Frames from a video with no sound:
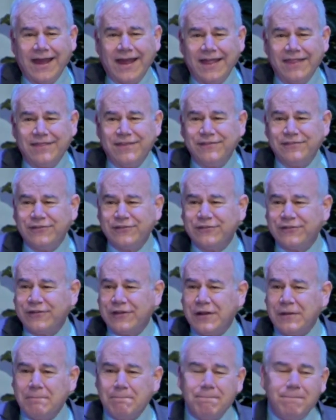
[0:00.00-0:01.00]
This is
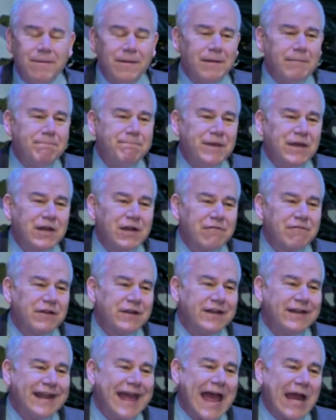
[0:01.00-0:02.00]
a bit of an
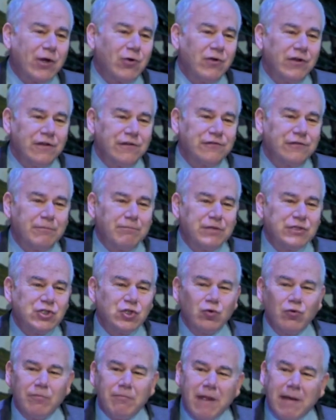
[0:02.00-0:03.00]
anachronism, but do
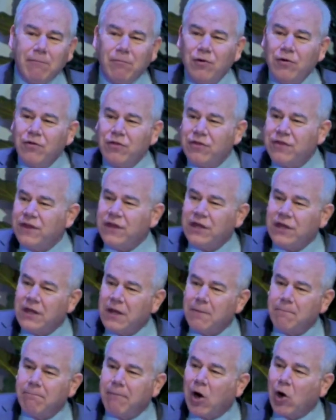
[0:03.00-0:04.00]
you remember the
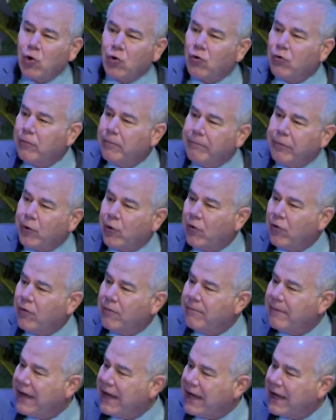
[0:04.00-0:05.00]
Marlboro
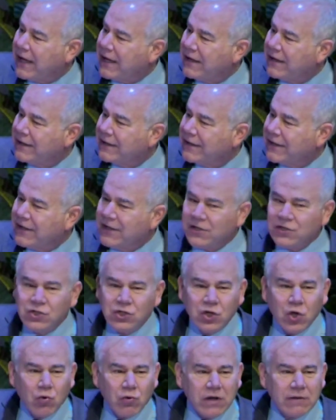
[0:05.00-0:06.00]
Man?
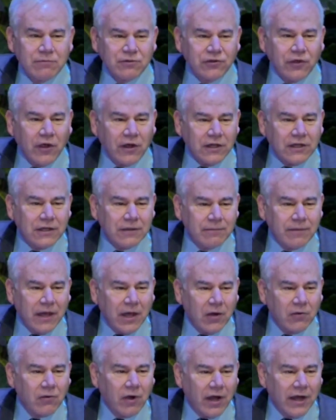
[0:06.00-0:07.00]
You know what I'm talking
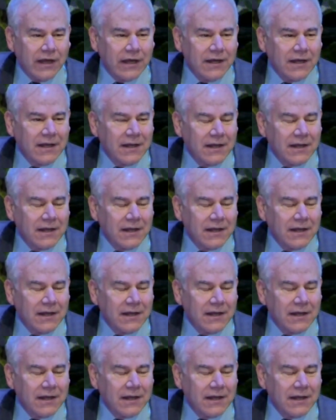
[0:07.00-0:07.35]
about, right?